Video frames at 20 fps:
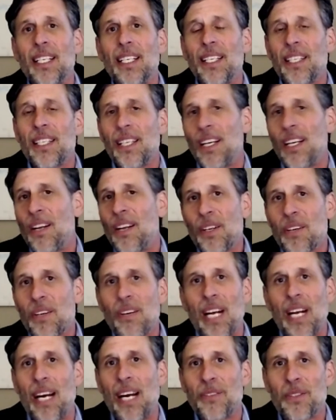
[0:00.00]
you know the
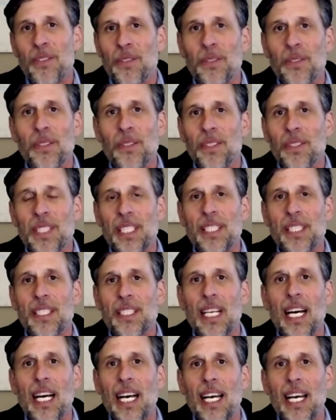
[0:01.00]
crown jewels
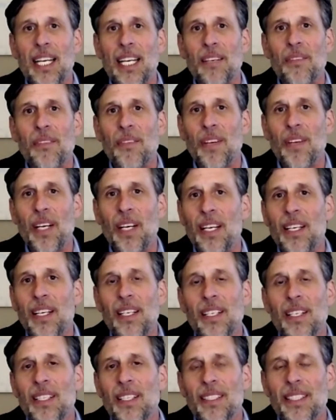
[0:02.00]
inside of uh,
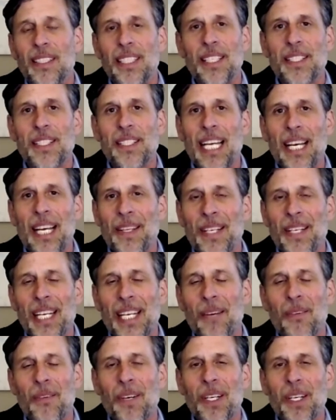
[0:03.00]
inside the
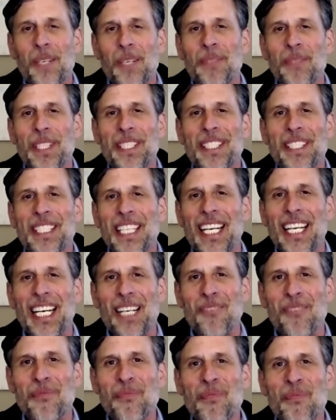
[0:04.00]
network but
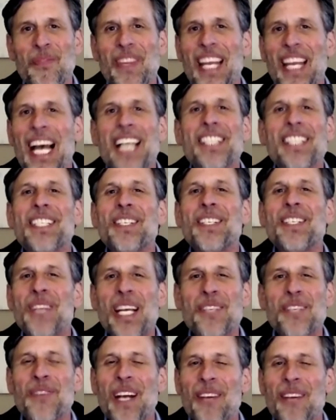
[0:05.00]
um, that's a that's
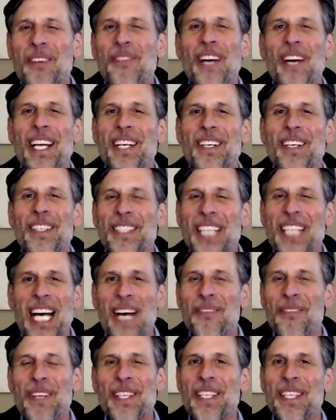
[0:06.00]
probably Michael a
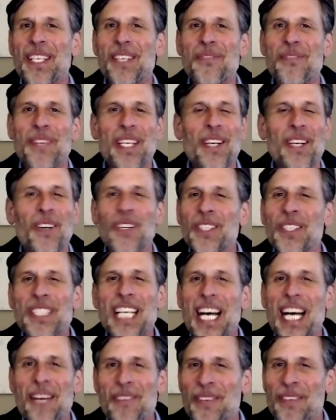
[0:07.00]
topic that could be a whole
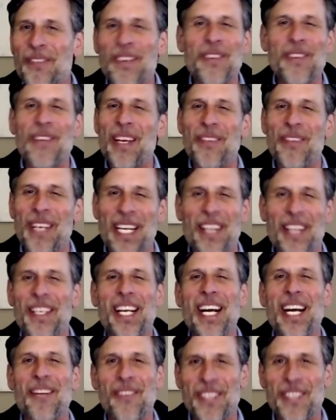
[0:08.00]
topic for maybe another
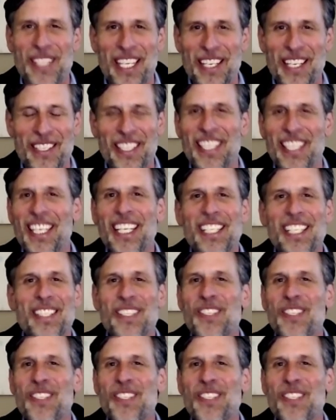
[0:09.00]
conversation because there's